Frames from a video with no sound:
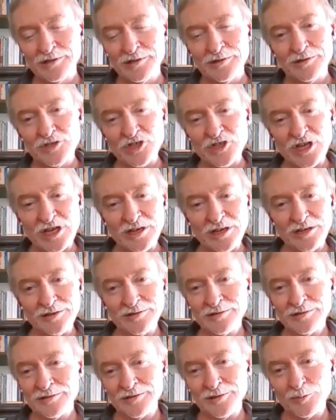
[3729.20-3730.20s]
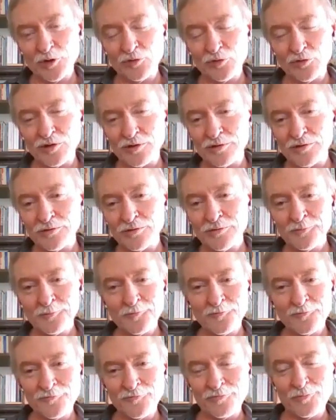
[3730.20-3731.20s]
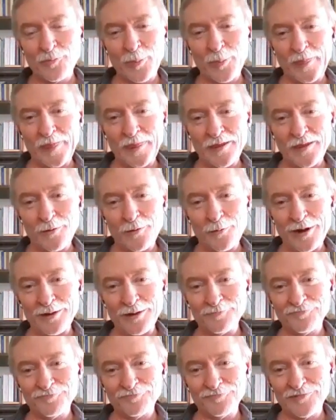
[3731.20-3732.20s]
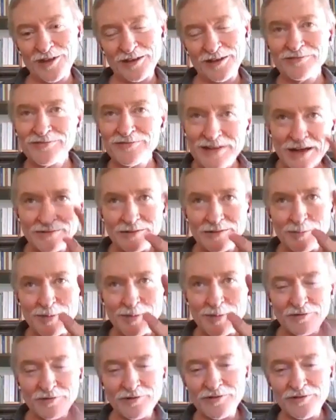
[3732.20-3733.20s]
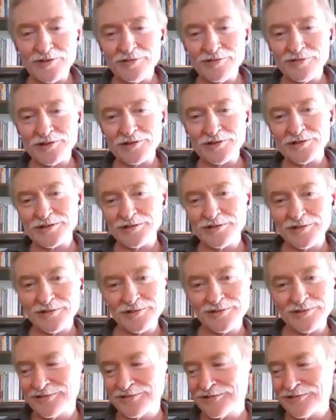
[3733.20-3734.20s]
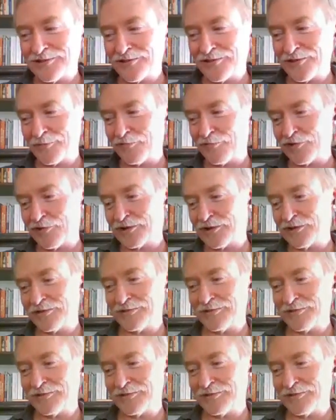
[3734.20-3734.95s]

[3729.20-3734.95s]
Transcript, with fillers: chain in Mondragon, around kind of how the yeah. democracy thing. There's some fun